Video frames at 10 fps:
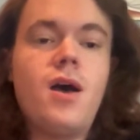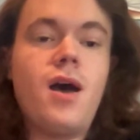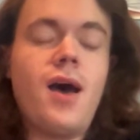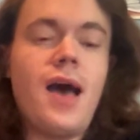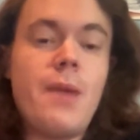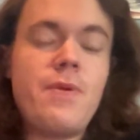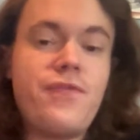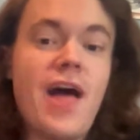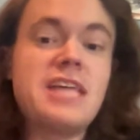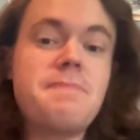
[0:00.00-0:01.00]
and we
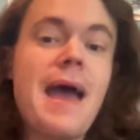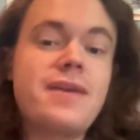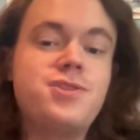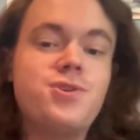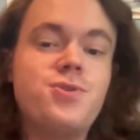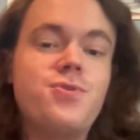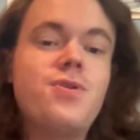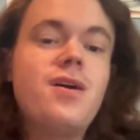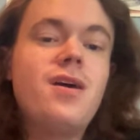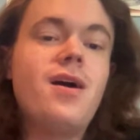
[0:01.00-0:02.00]
flash back
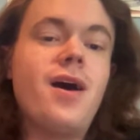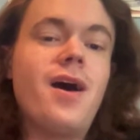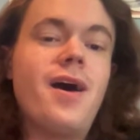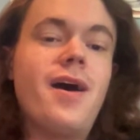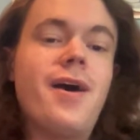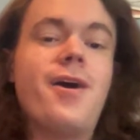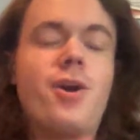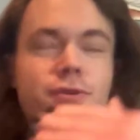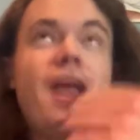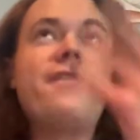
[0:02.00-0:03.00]
to,
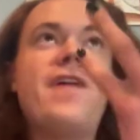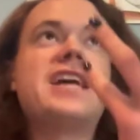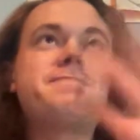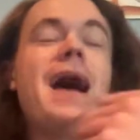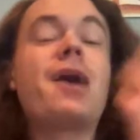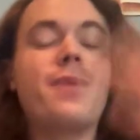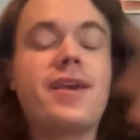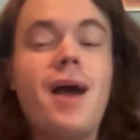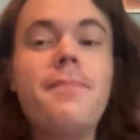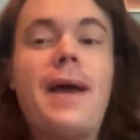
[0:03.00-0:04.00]
or not flash back, we
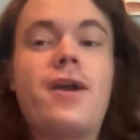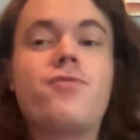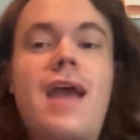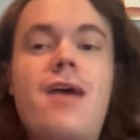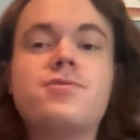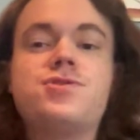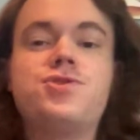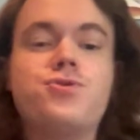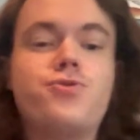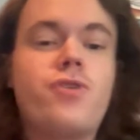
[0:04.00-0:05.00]
come back around
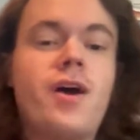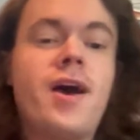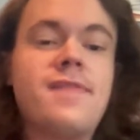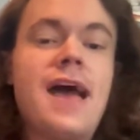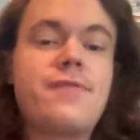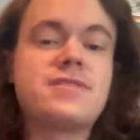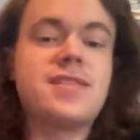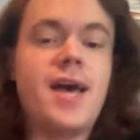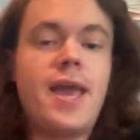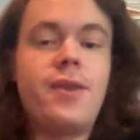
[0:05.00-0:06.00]
to Lyra's
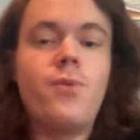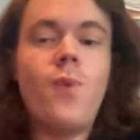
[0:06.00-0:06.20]
line.